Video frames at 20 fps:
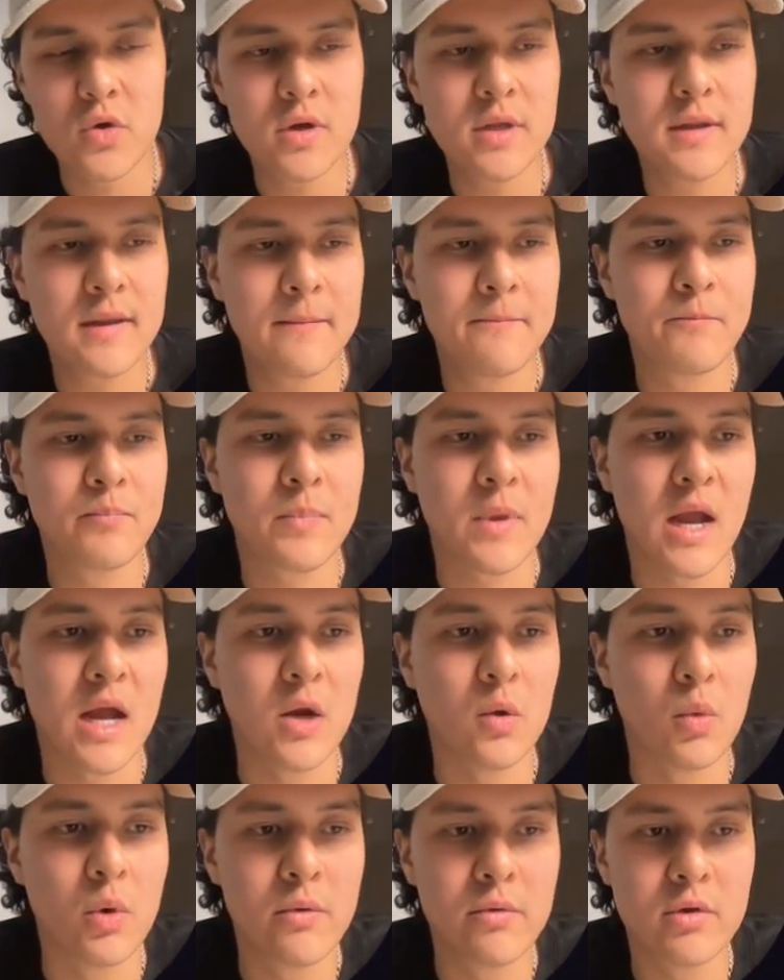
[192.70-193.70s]
it,
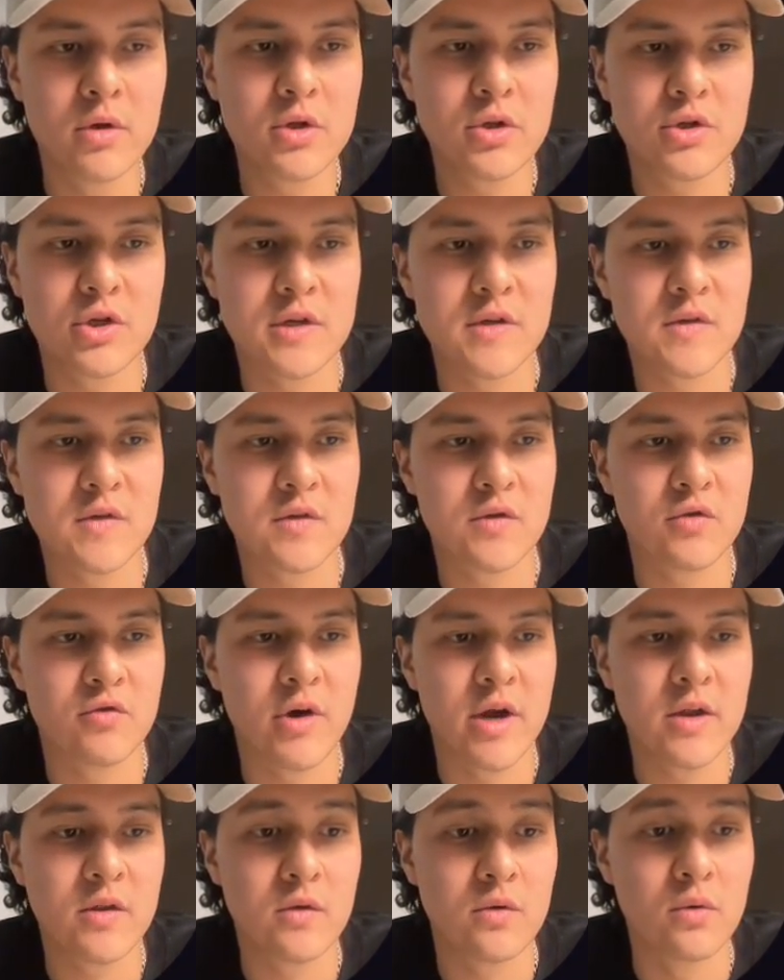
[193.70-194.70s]
and we will just
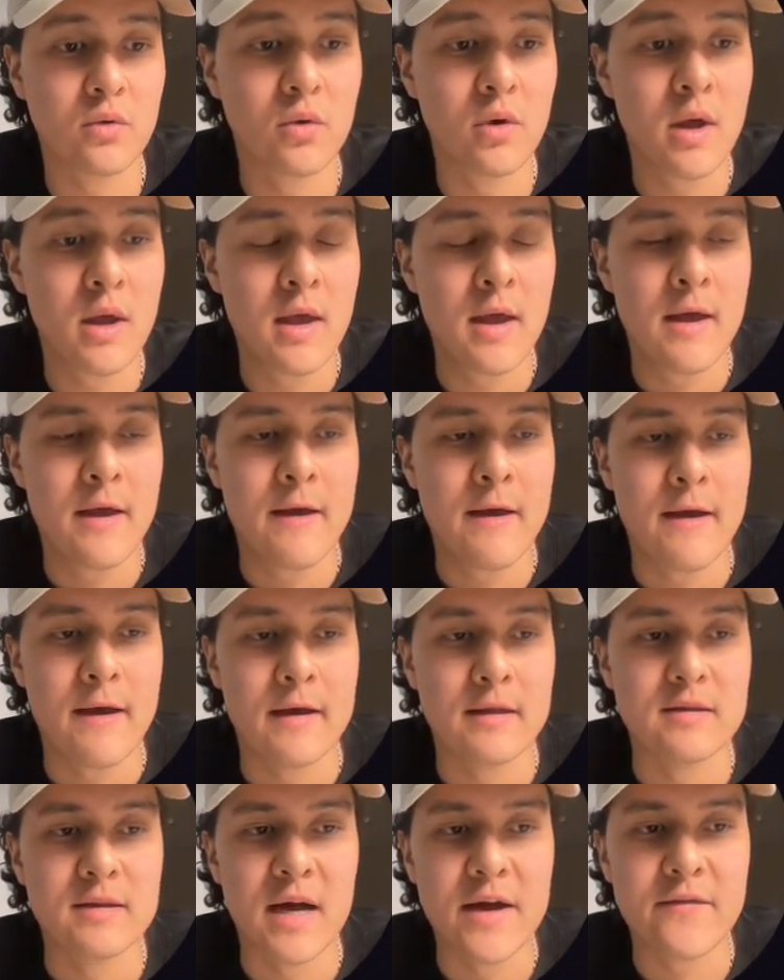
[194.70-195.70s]
try to
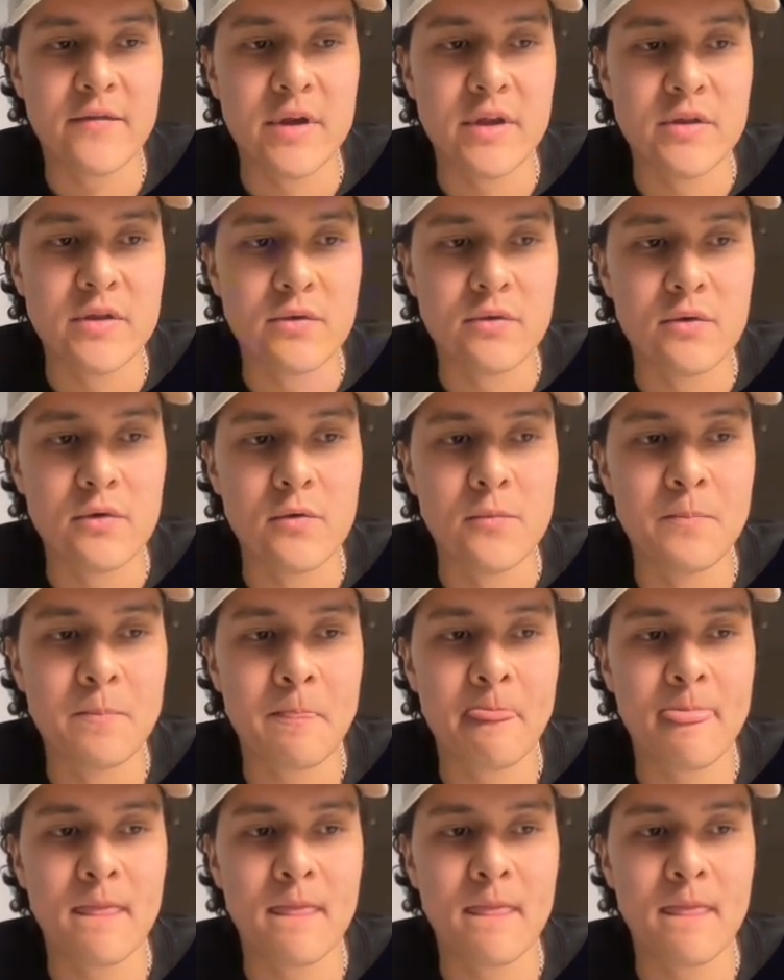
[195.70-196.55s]
dive into